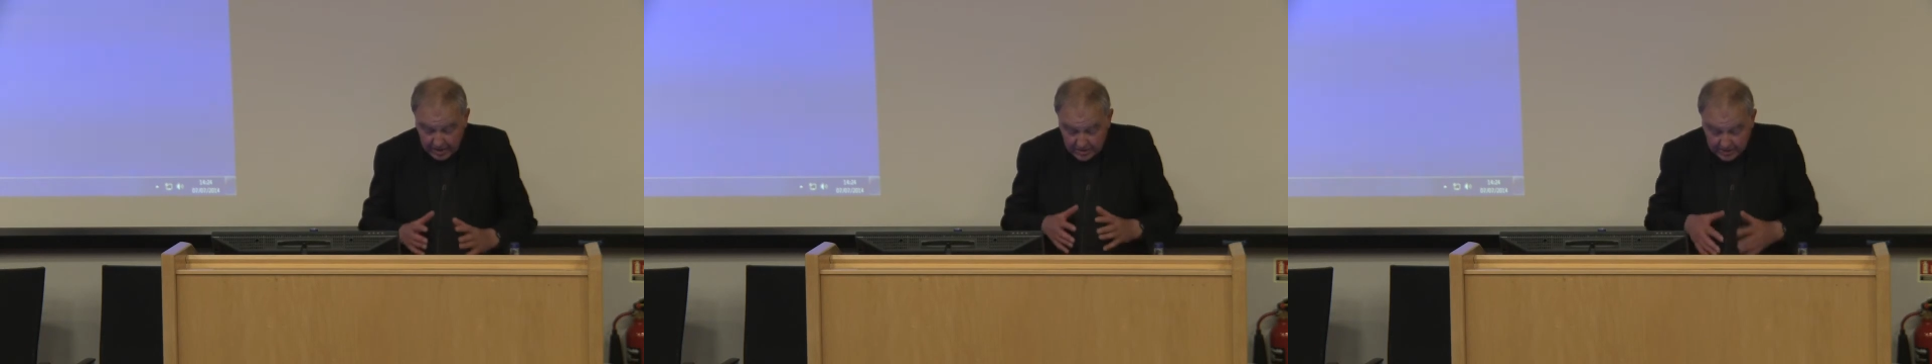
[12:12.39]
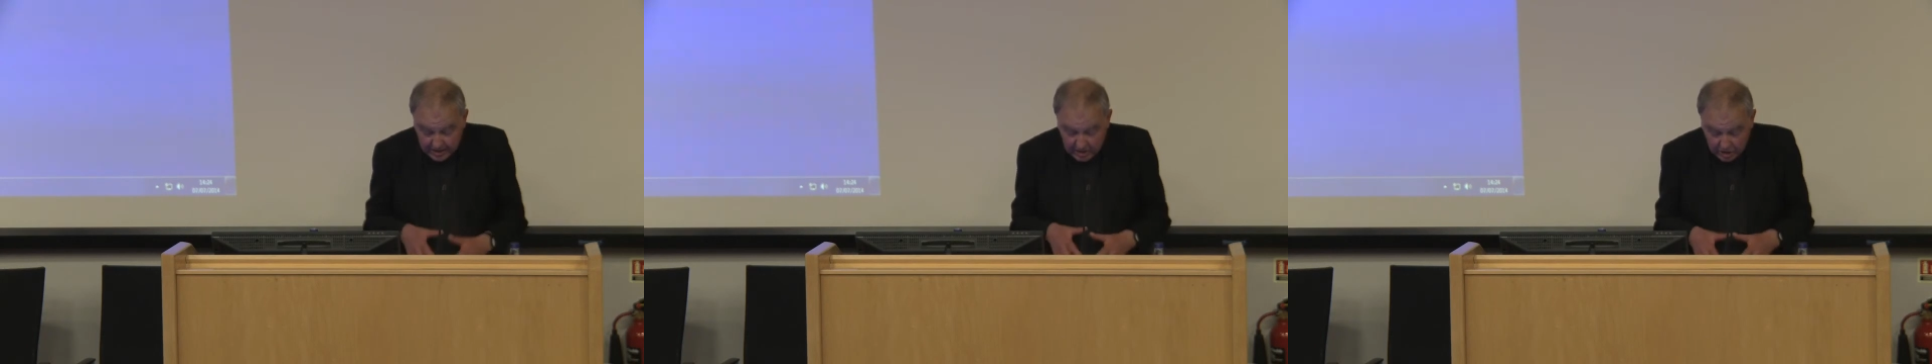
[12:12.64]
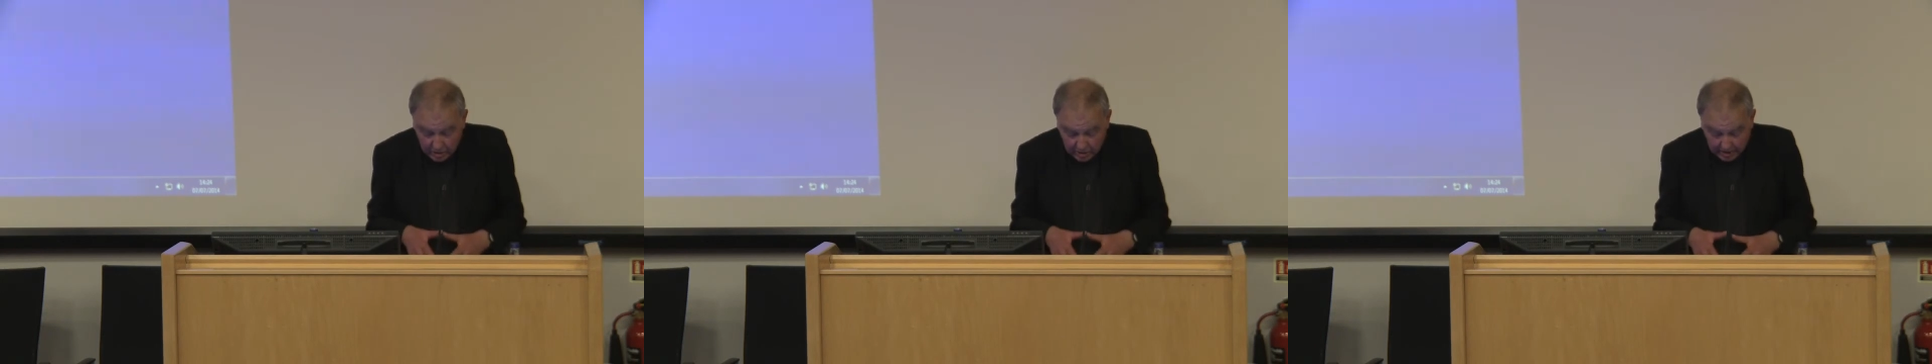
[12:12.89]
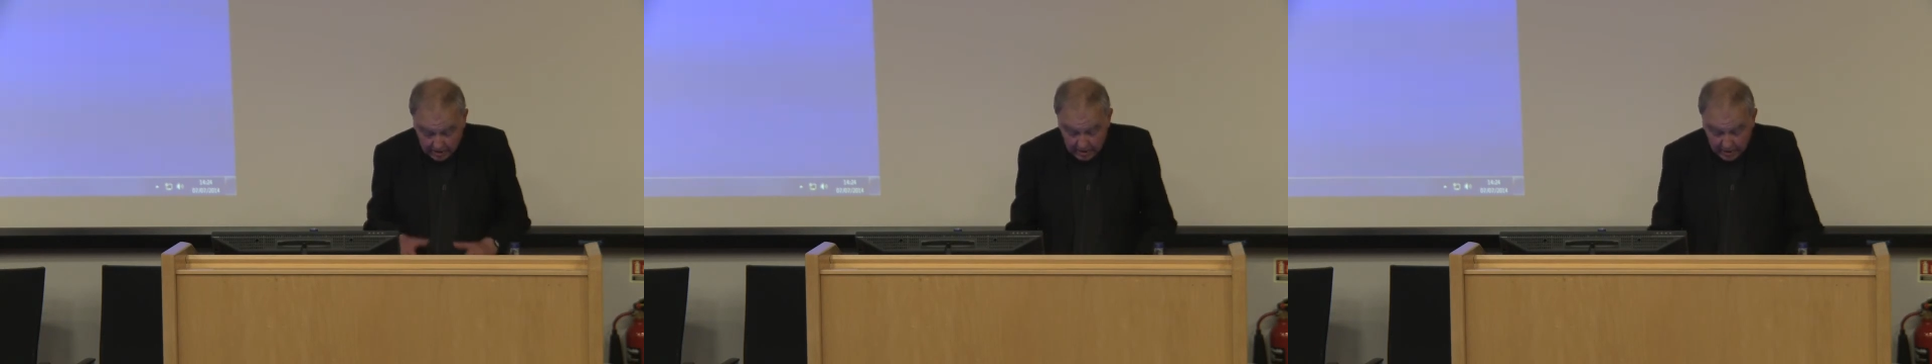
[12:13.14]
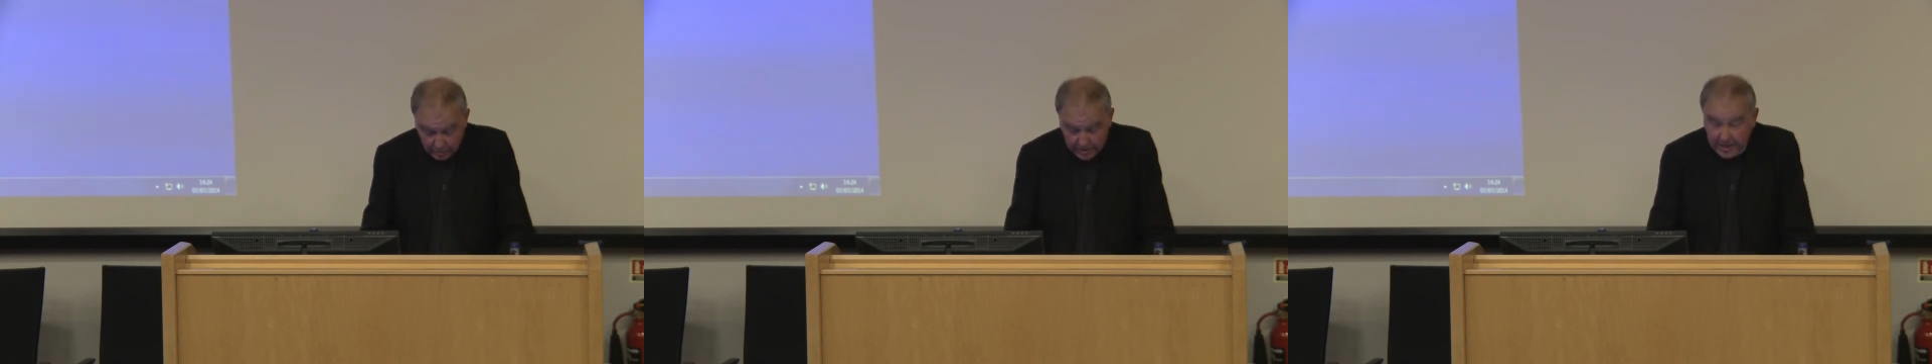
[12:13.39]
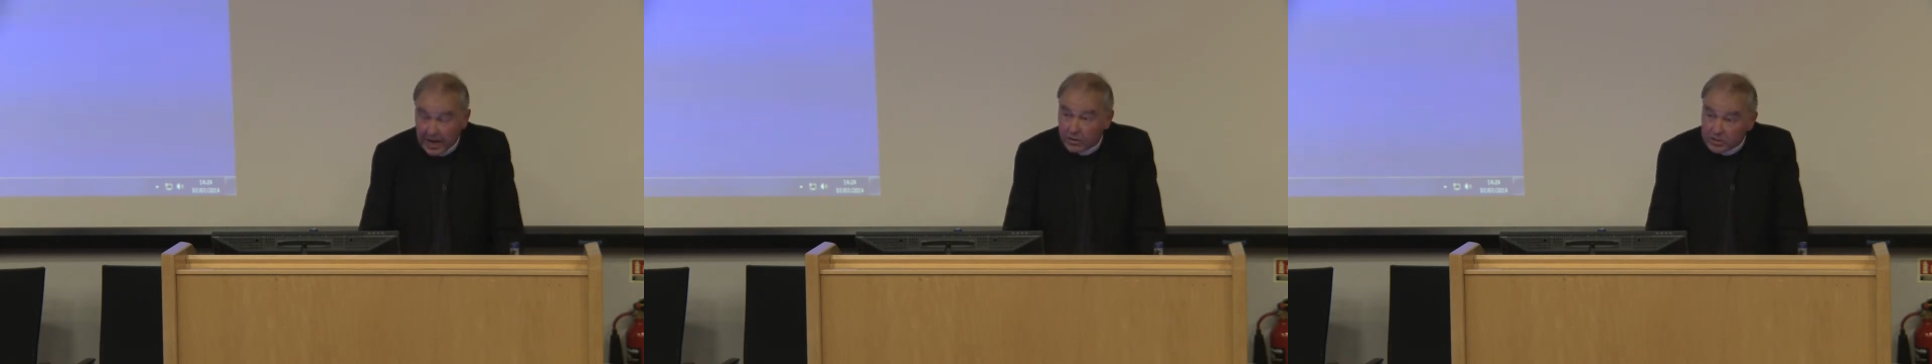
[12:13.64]
secure
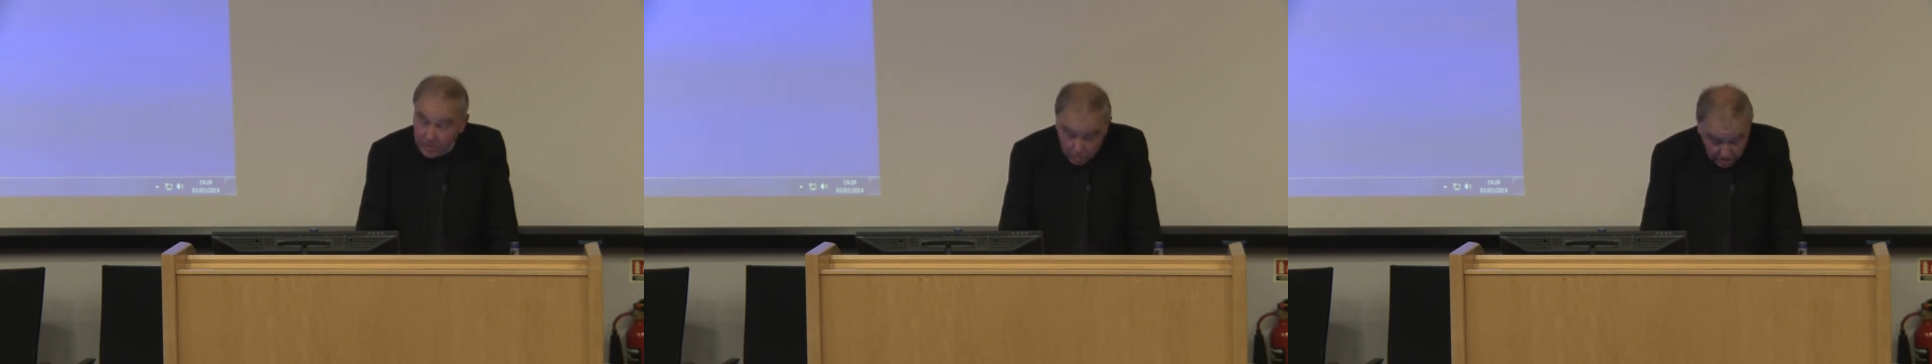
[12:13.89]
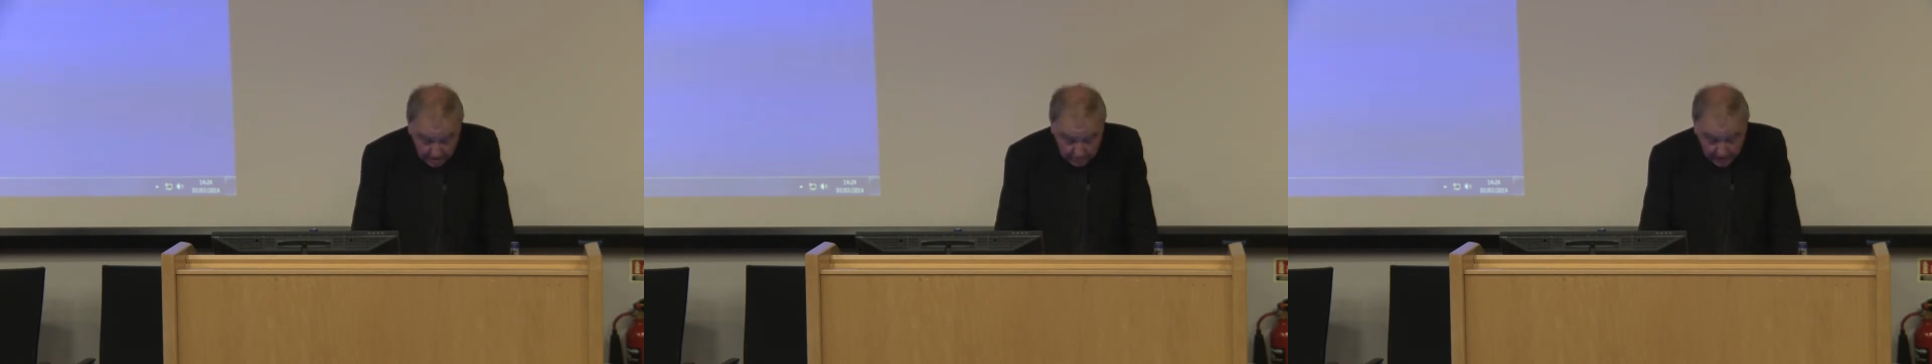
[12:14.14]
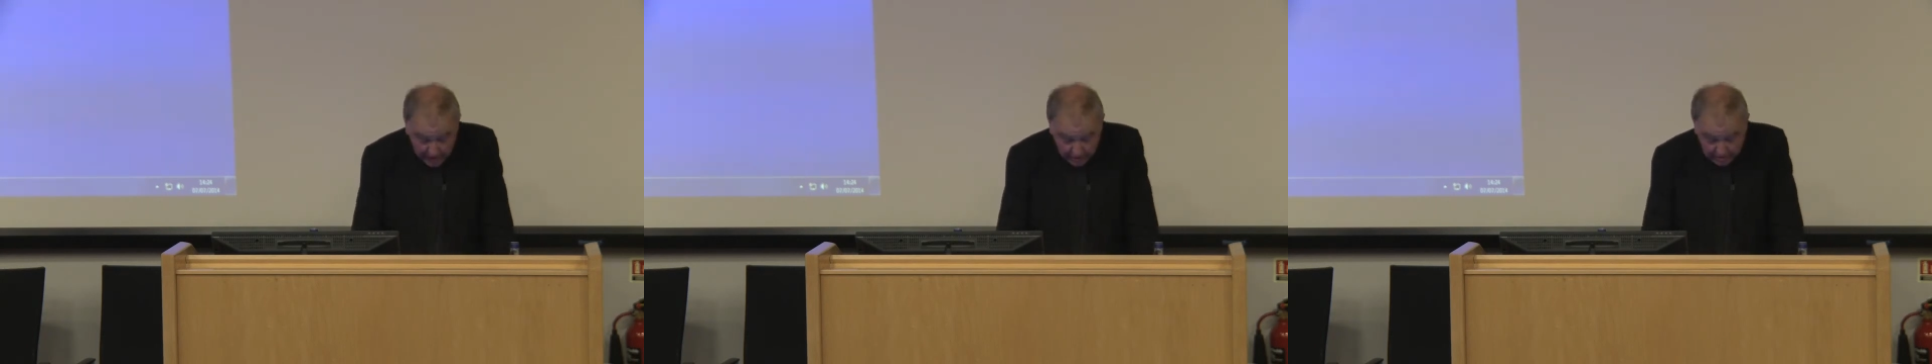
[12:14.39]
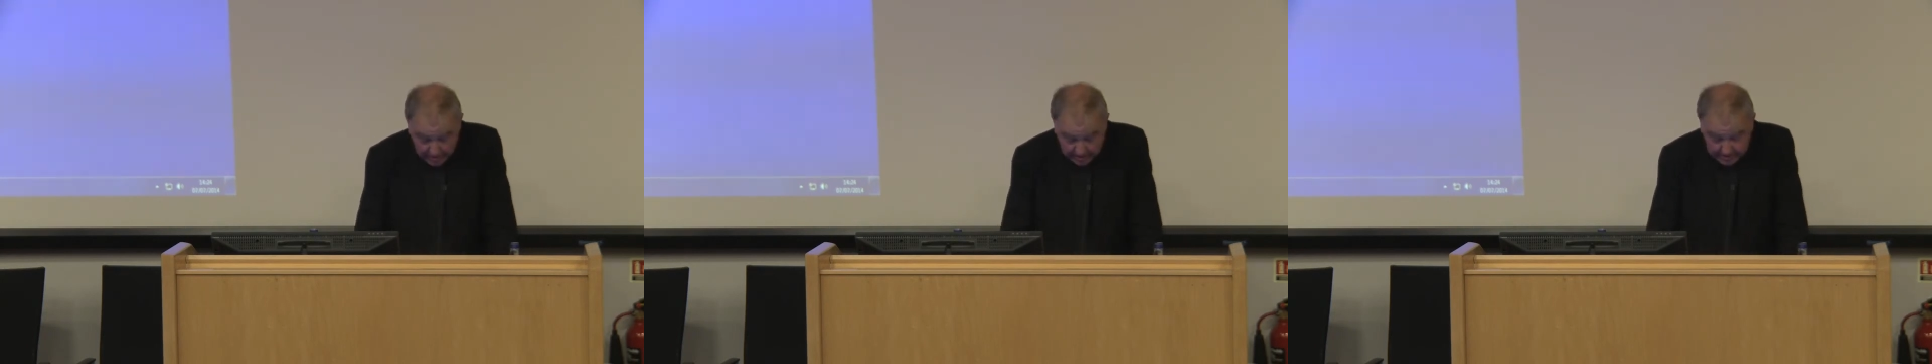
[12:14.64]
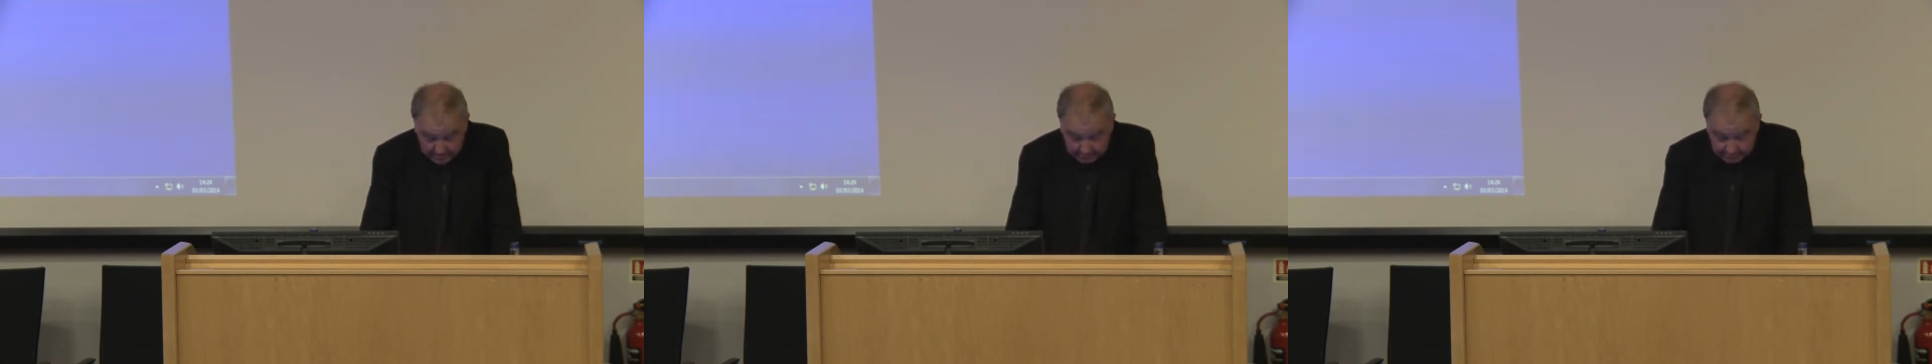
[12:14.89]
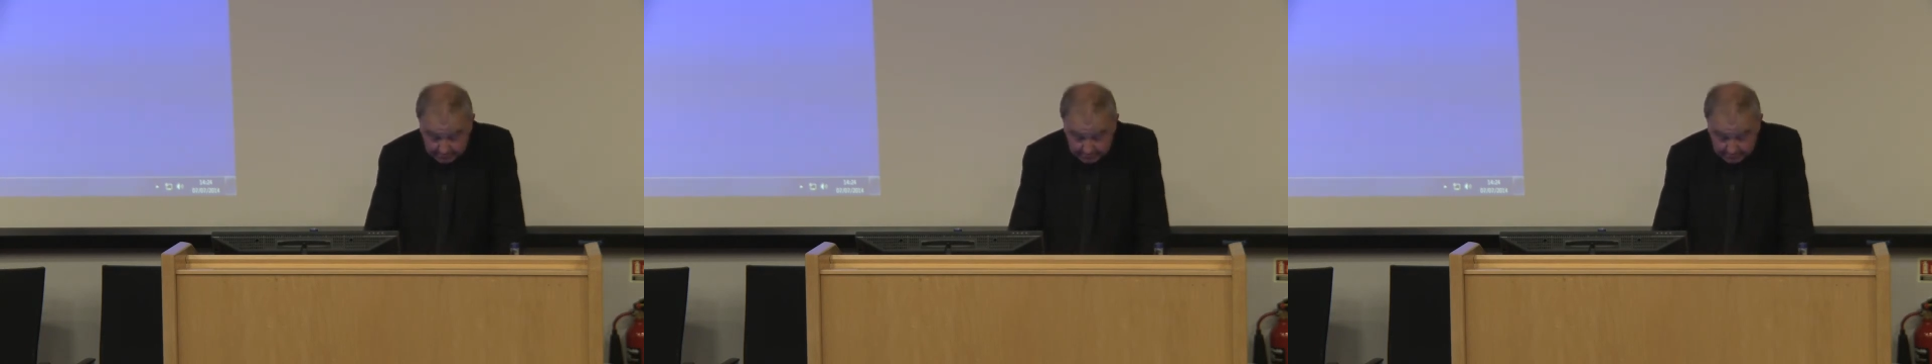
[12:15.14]
within our social environment.